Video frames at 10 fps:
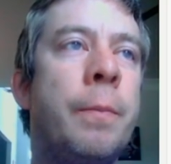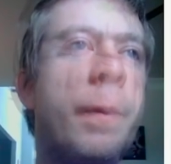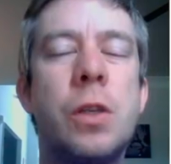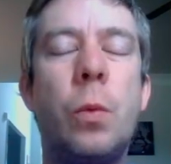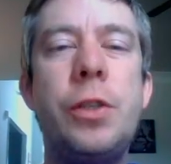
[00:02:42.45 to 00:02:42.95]

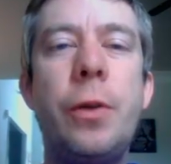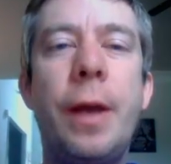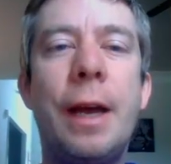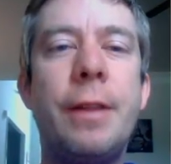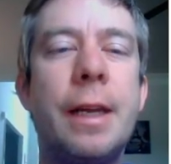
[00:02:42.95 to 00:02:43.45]
So once you
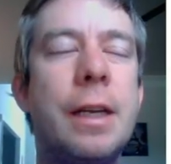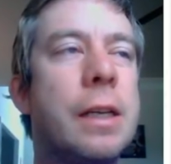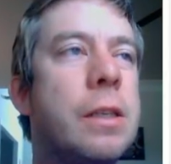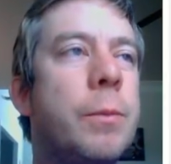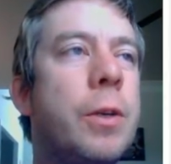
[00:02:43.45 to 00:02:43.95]
have that
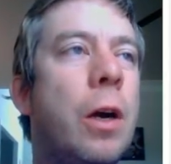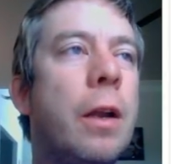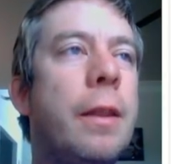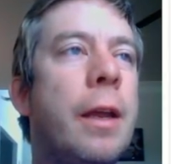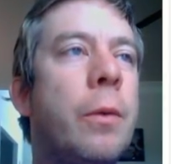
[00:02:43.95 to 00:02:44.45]
custom card
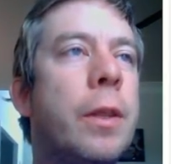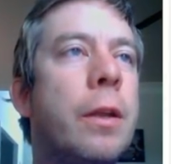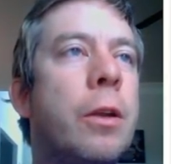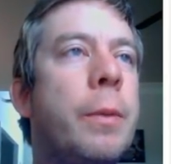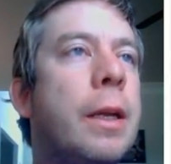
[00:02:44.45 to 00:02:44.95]
in there with a
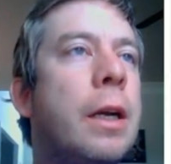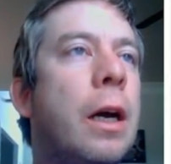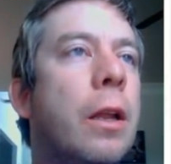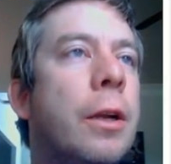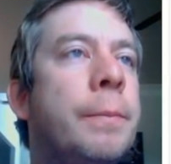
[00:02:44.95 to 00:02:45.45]
little bit of
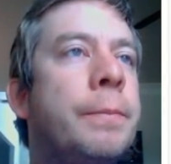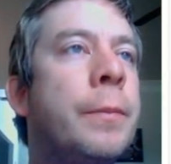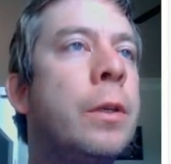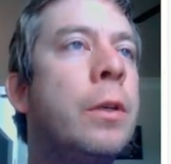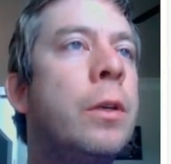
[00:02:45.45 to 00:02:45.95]
color,
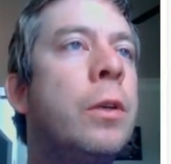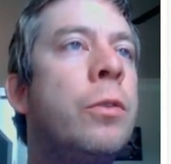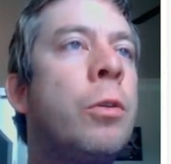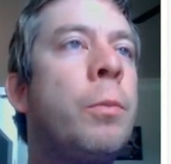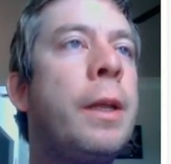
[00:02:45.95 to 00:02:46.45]

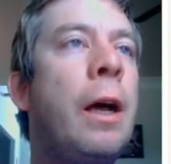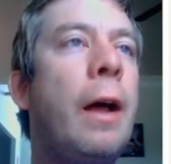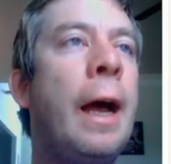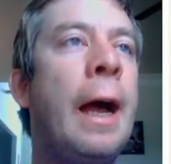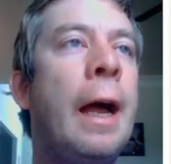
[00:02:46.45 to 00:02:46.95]
normally I'll
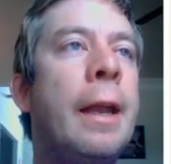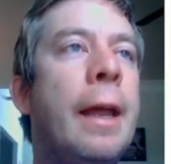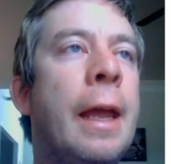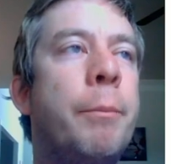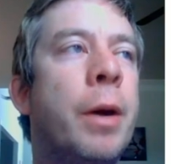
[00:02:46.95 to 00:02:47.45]
add
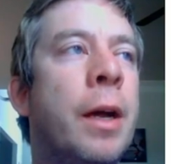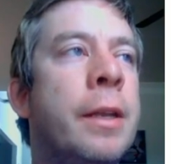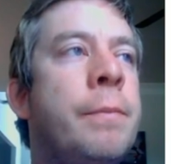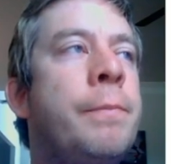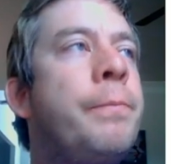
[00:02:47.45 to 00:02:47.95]
a button